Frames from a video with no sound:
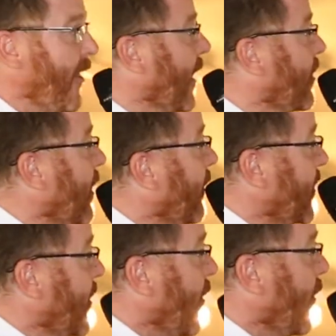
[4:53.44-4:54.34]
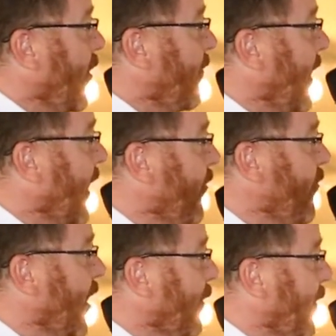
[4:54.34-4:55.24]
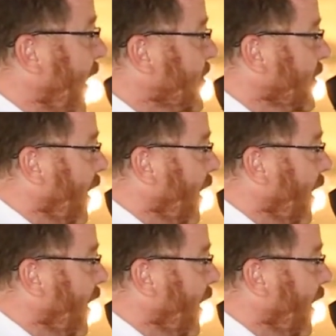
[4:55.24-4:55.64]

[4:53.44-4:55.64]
thanks, Steve, to you. You've been incredibly patient,